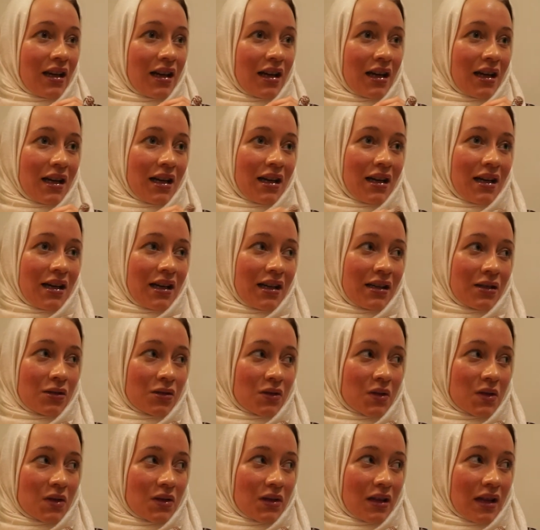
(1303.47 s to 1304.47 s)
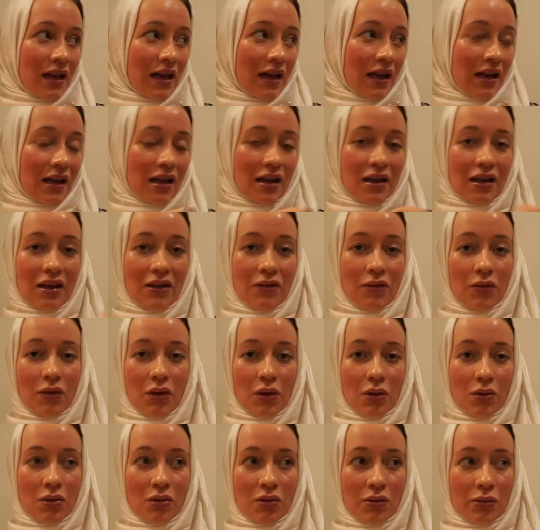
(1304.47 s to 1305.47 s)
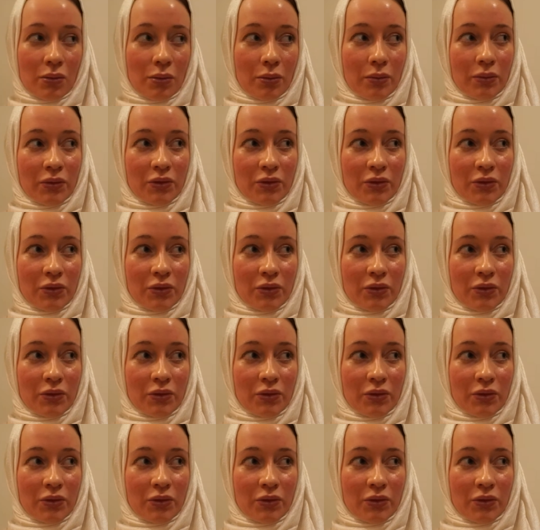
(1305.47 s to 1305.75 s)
And also like if you're